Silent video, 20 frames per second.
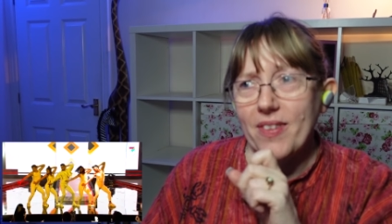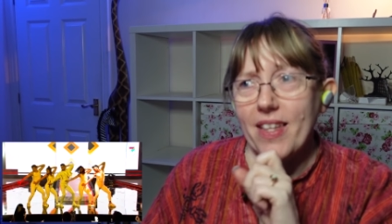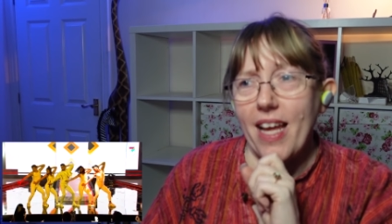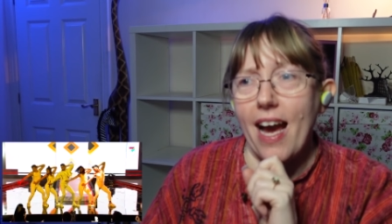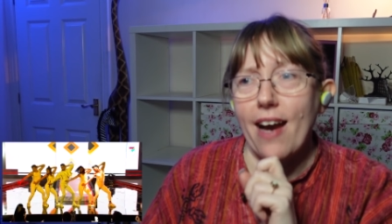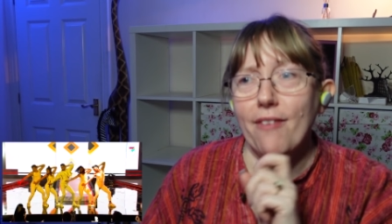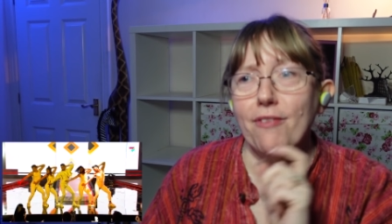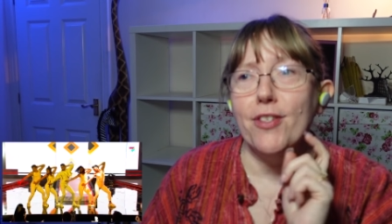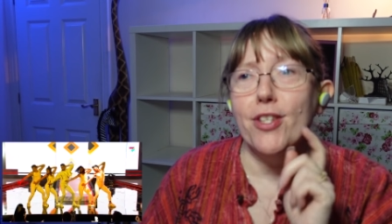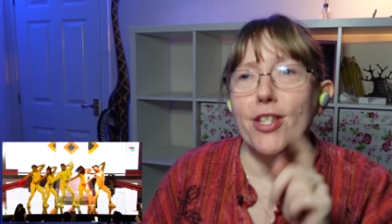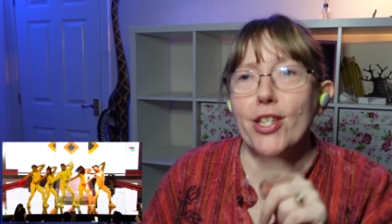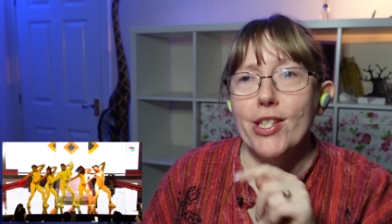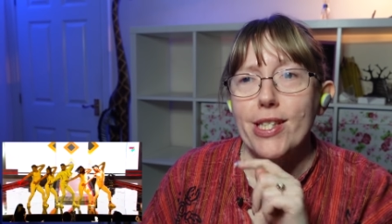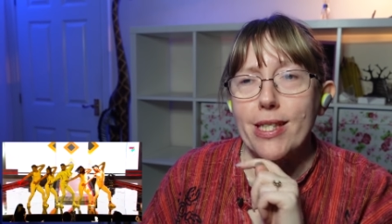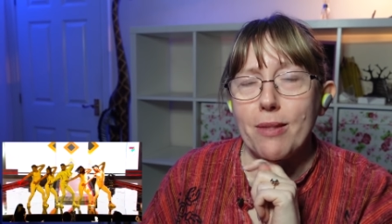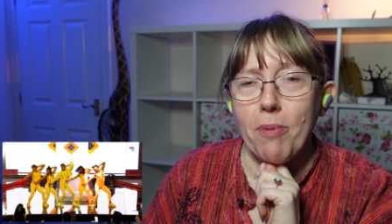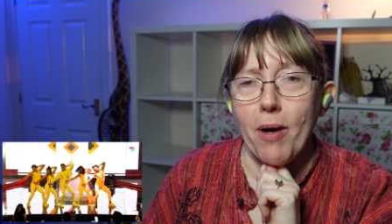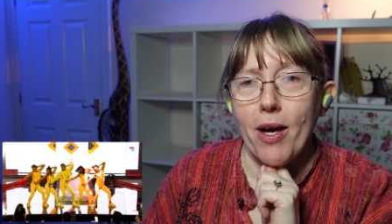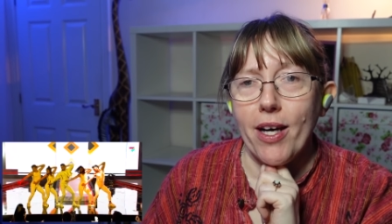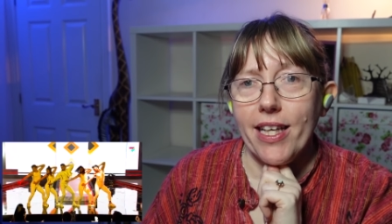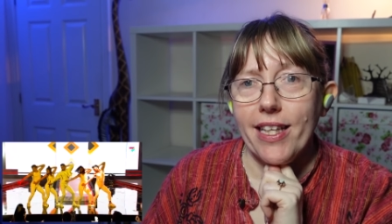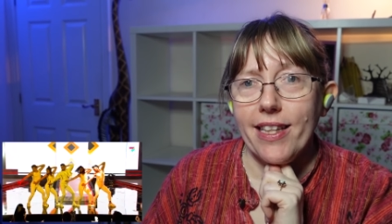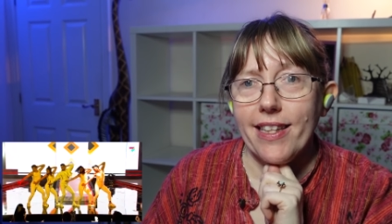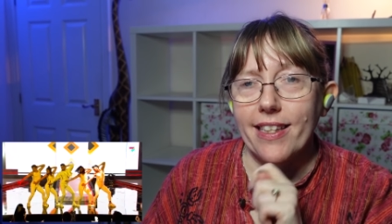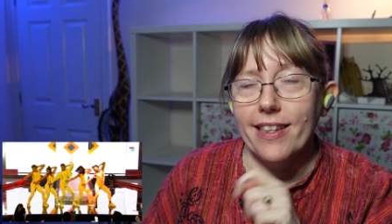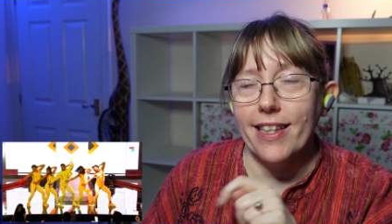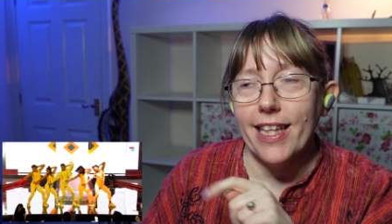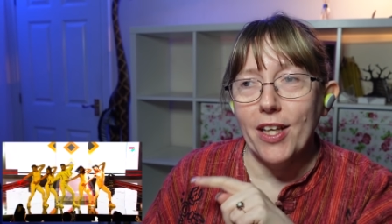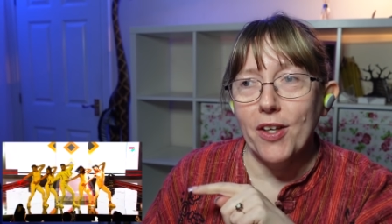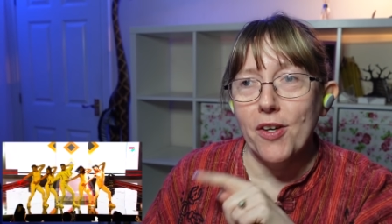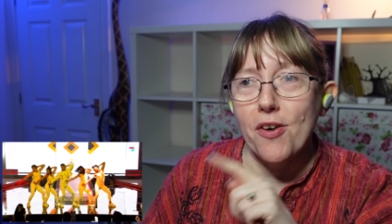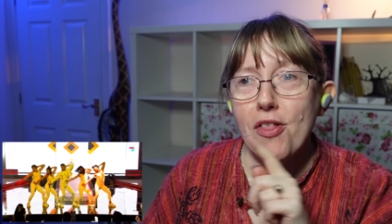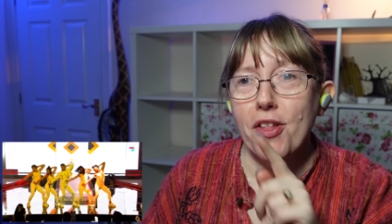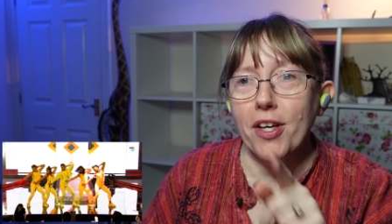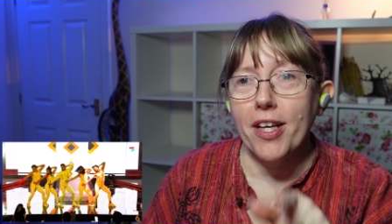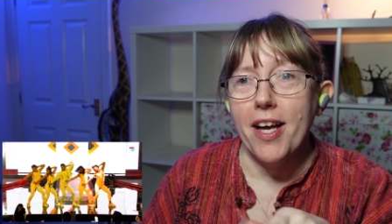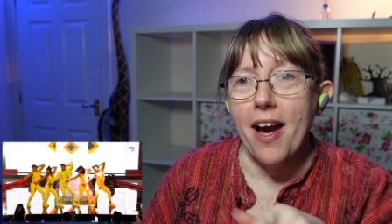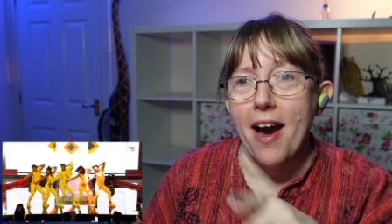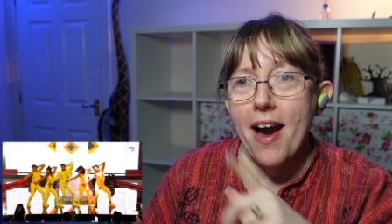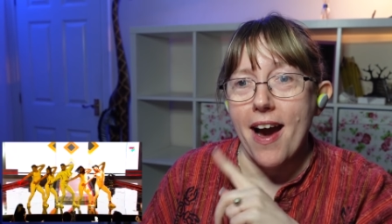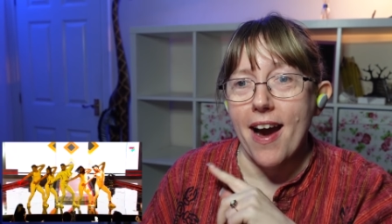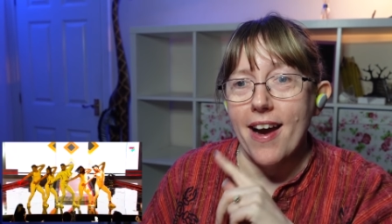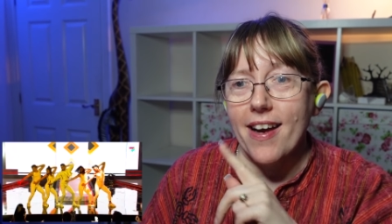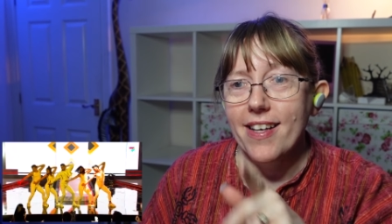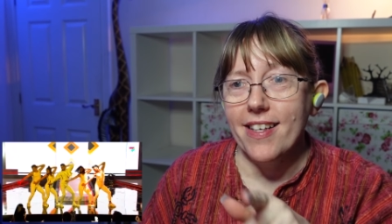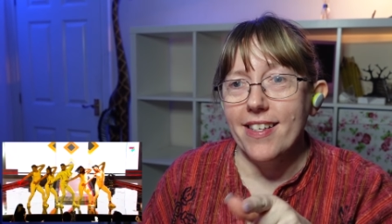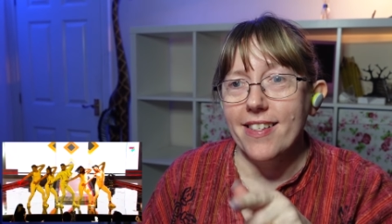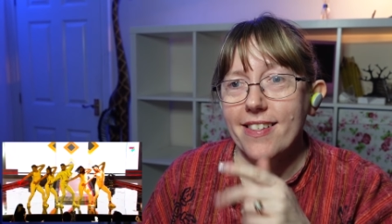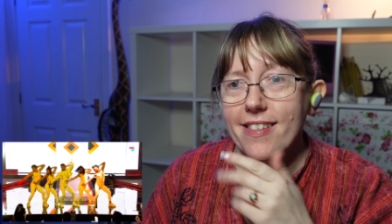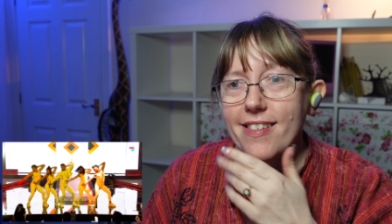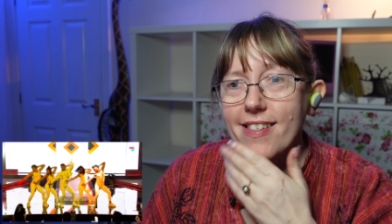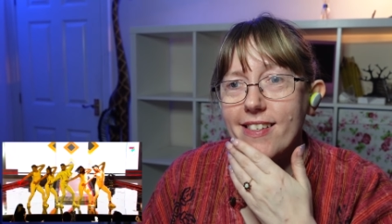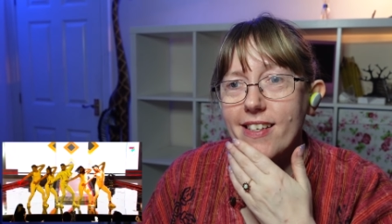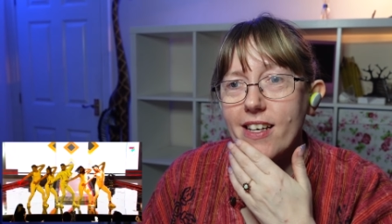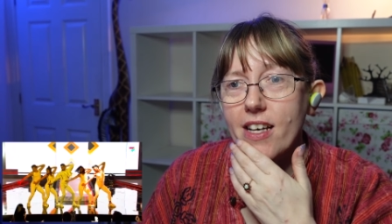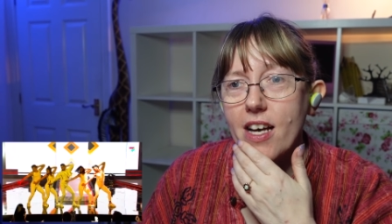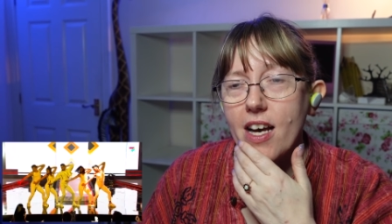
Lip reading: I've just spotted that the other guys...